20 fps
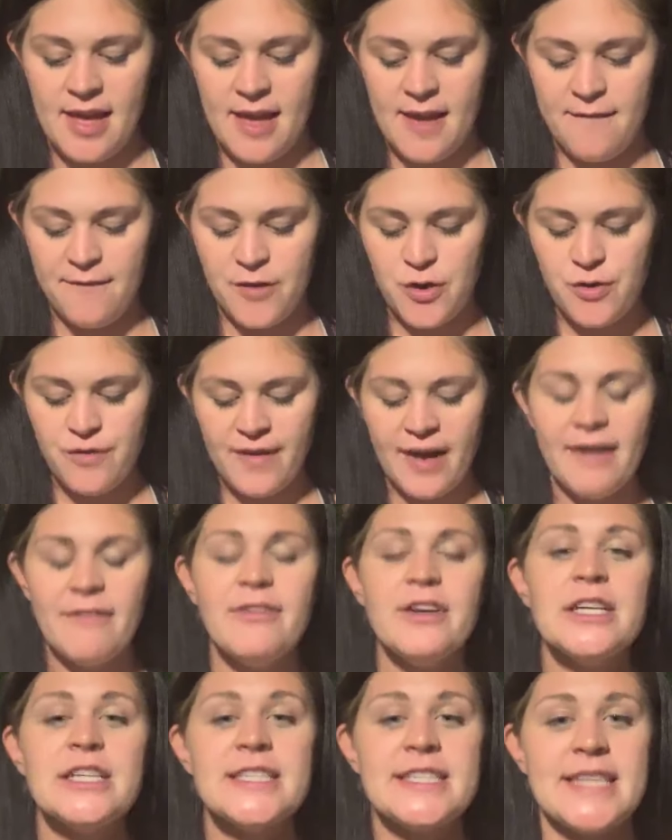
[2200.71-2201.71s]
If you've
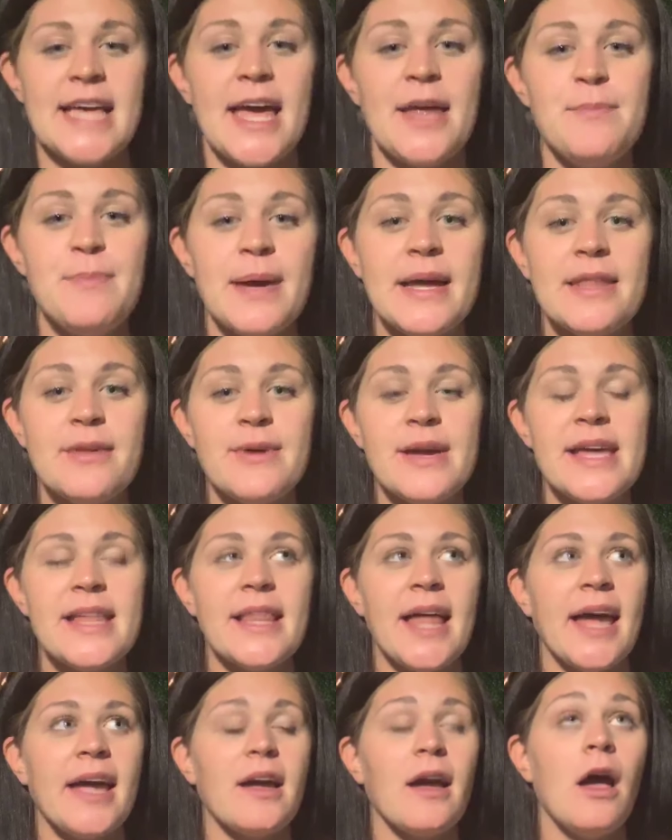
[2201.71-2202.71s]
ever said, by the way,
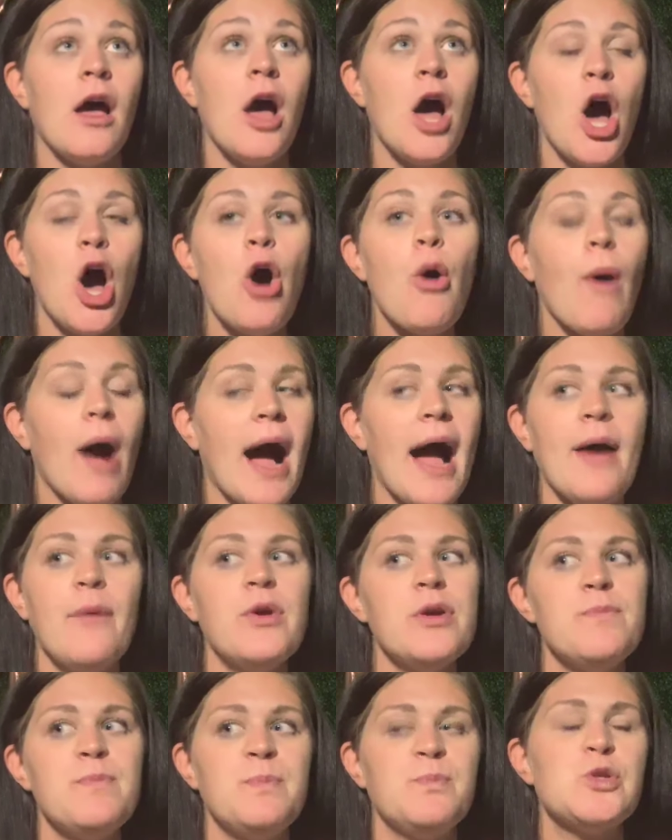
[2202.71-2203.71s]
like, oh, I
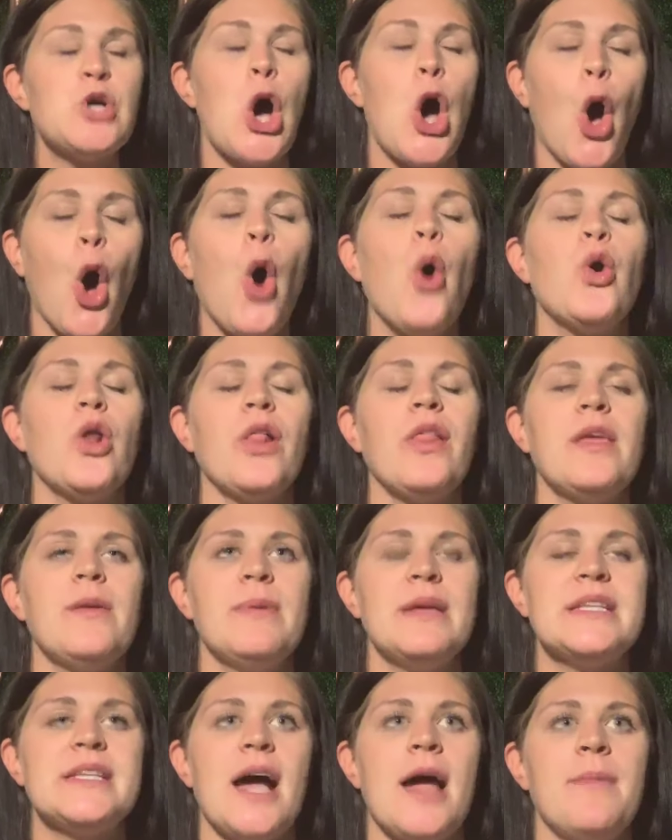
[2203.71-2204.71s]
would totally
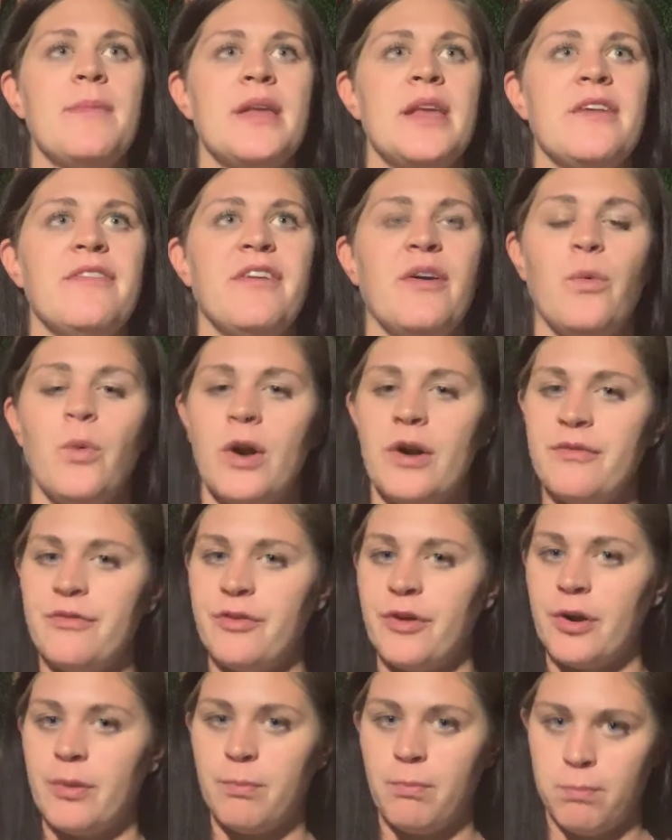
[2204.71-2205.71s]
be diamond if it weren't
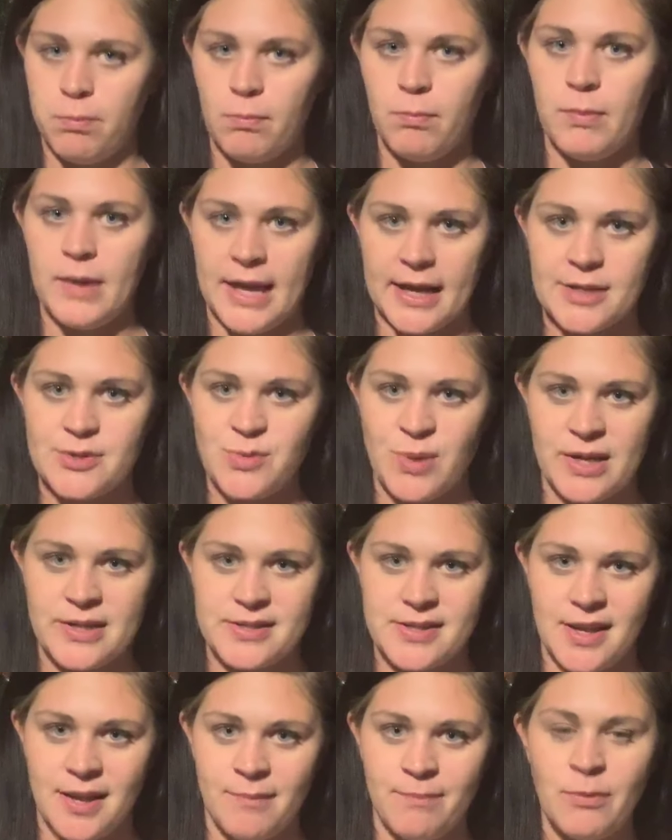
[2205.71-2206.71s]
for
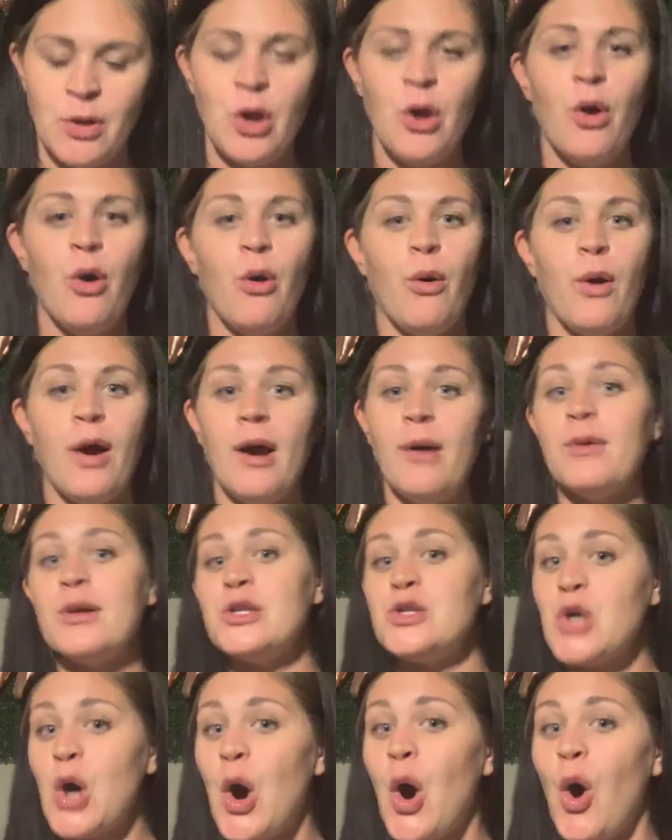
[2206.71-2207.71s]
XYZ, or I
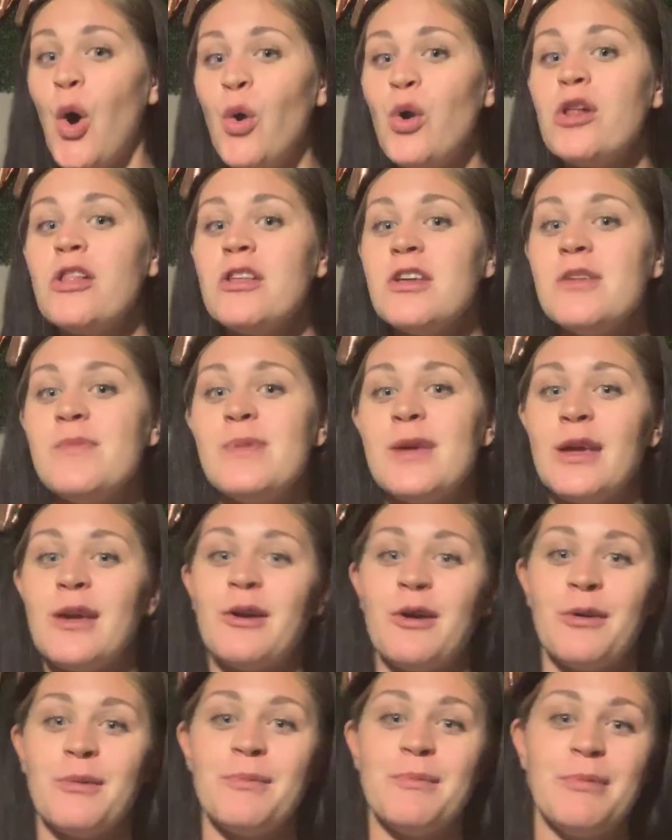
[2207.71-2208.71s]
would totally
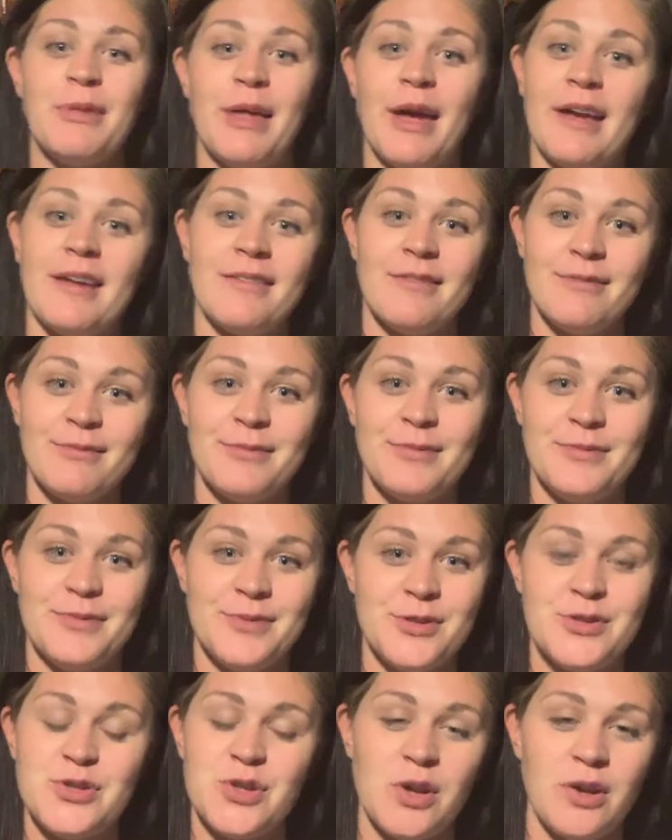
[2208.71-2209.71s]
be like
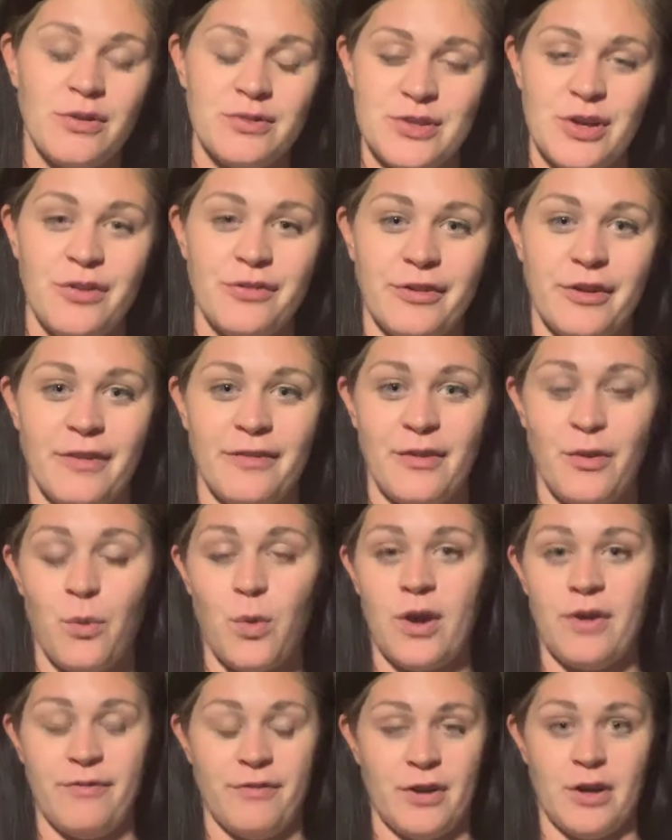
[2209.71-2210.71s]
silver if it
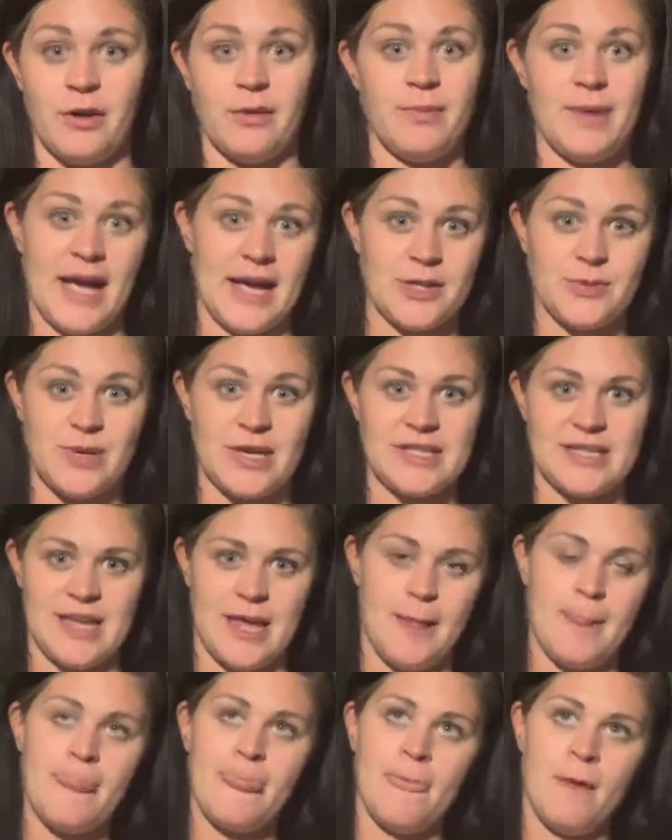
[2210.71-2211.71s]
weren't for XYZ,